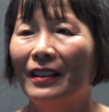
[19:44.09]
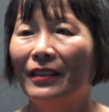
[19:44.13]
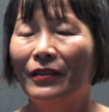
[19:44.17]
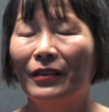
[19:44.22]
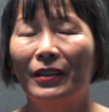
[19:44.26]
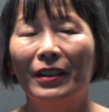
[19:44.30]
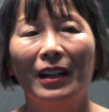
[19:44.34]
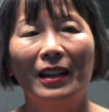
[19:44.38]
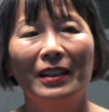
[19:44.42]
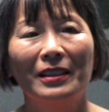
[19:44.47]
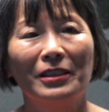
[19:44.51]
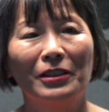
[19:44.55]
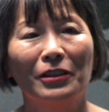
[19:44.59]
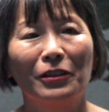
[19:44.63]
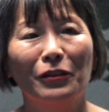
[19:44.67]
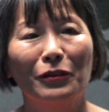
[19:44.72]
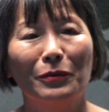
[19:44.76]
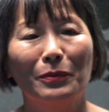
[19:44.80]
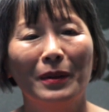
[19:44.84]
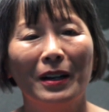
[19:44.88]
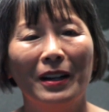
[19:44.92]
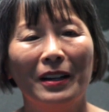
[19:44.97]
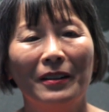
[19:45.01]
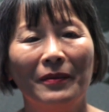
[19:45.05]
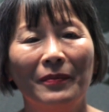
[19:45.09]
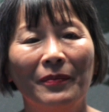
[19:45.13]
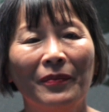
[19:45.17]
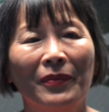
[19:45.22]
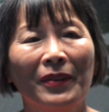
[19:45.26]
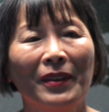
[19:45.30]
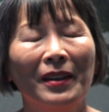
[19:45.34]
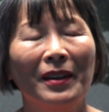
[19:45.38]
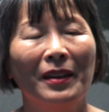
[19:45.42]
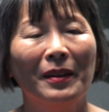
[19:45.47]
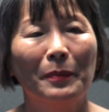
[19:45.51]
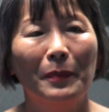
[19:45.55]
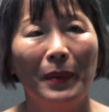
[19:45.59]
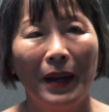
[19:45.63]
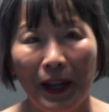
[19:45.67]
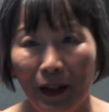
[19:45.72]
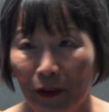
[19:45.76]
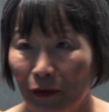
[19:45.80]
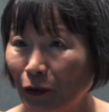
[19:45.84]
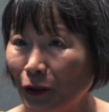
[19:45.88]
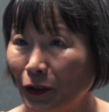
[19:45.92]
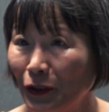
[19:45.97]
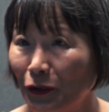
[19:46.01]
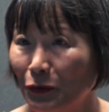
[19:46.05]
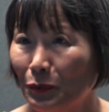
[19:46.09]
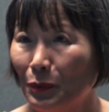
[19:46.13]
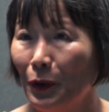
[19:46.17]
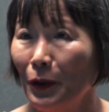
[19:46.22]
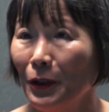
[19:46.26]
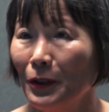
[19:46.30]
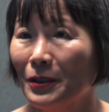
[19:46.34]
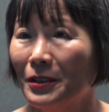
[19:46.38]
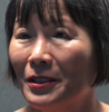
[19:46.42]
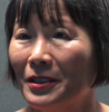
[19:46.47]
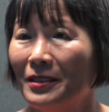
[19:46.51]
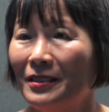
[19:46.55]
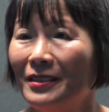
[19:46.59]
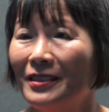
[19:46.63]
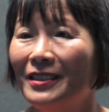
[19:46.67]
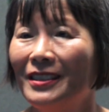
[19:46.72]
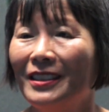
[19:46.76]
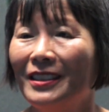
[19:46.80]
I've got sort of my bag full of books.